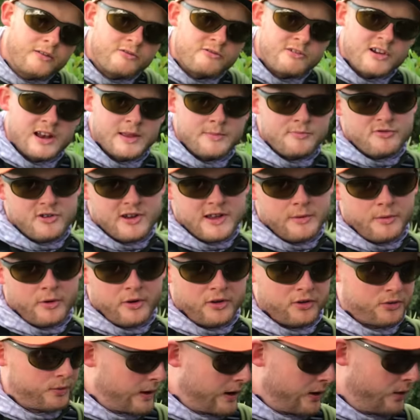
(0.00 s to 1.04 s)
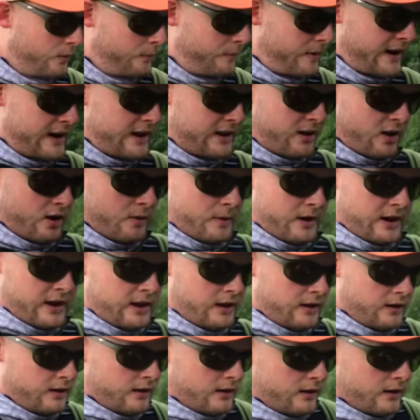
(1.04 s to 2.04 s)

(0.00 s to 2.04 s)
Really pretty one as well. Back you go, buddy.